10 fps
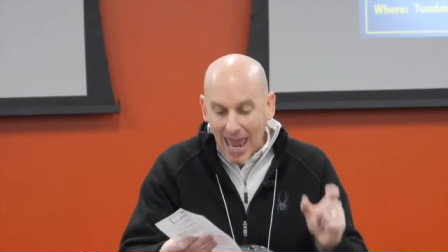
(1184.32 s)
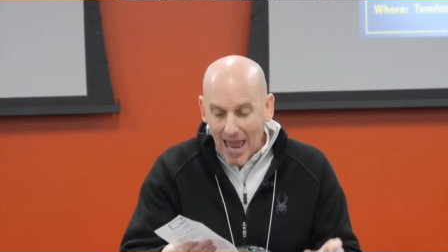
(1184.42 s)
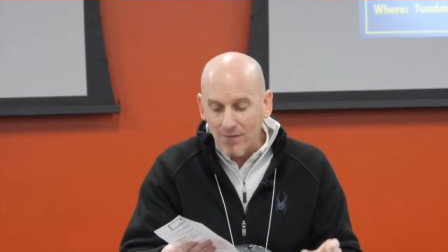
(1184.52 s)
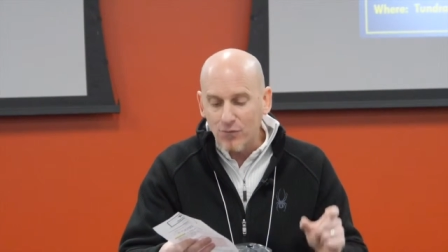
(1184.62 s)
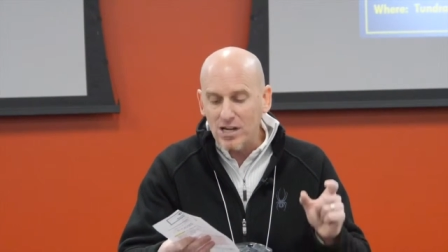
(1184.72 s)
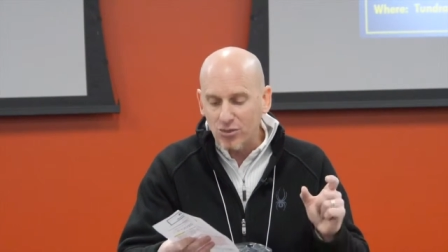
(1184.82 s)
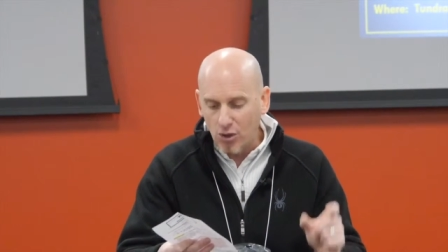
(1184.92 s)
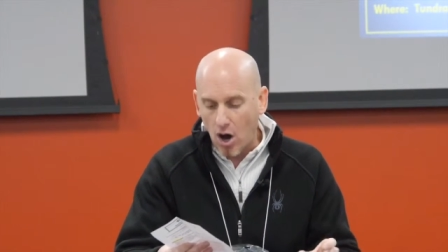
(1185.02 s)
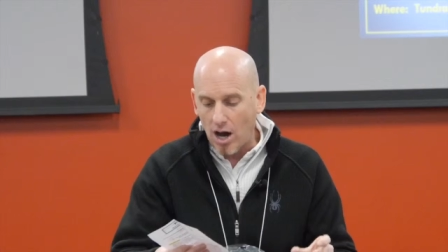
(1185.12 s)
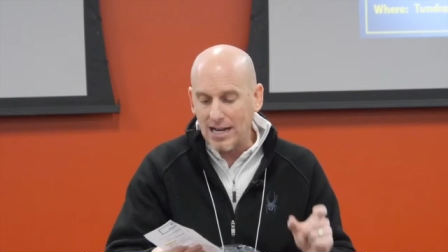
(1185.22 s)
every
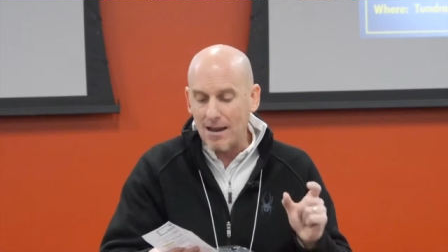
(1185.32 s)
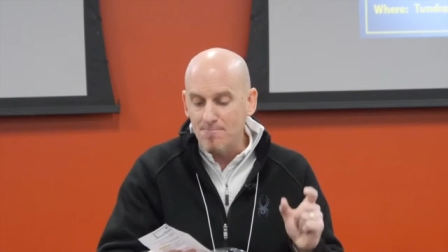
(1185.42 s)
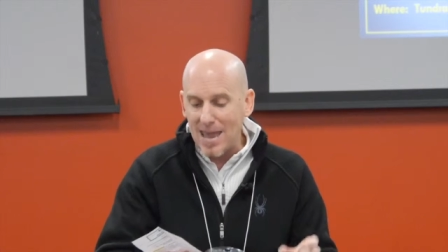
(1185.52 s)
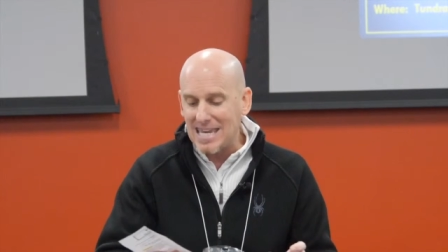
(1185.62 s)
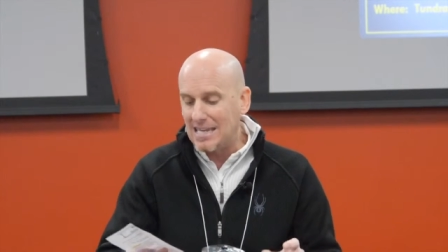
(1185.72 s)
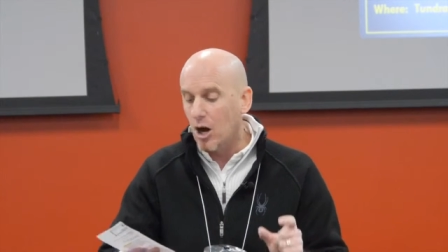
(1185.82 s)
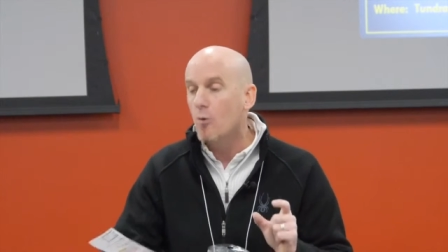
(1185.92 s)
thought and make it